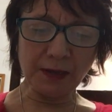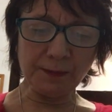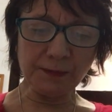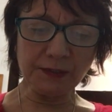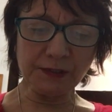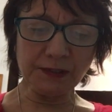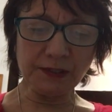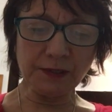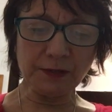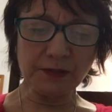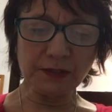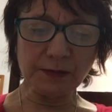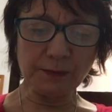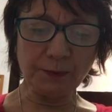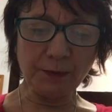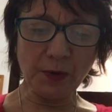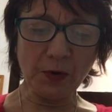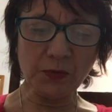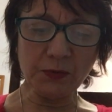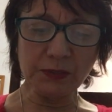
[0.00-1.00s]
upstairs
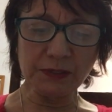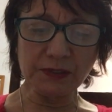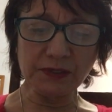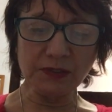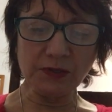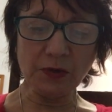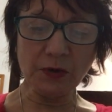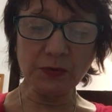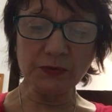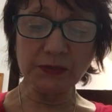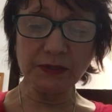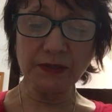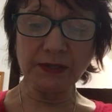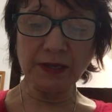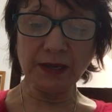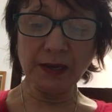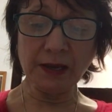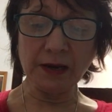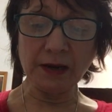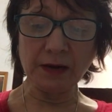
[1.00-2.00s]
and poked his nose in
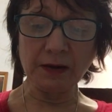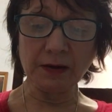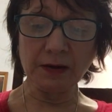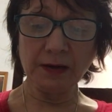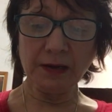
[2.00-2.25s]
the air.